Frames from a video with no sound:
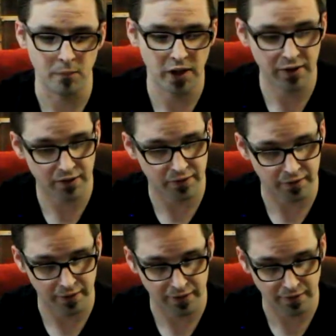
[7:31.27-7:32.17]
It
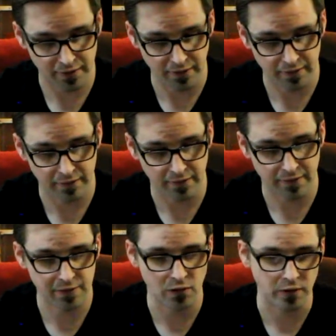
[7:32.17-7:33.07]
is, like I said, this
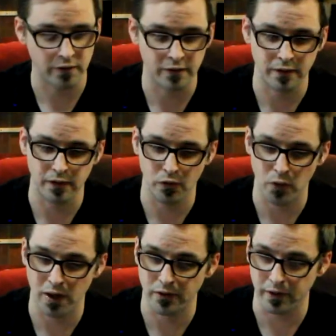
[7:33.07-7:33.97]
silk
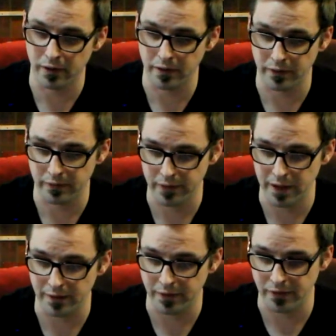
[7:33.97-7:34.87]
around it on
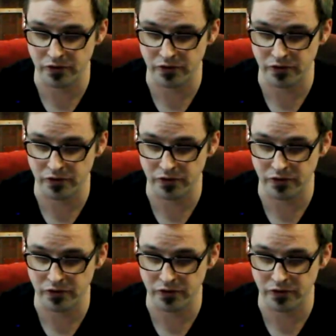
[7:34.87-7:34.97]
the outside.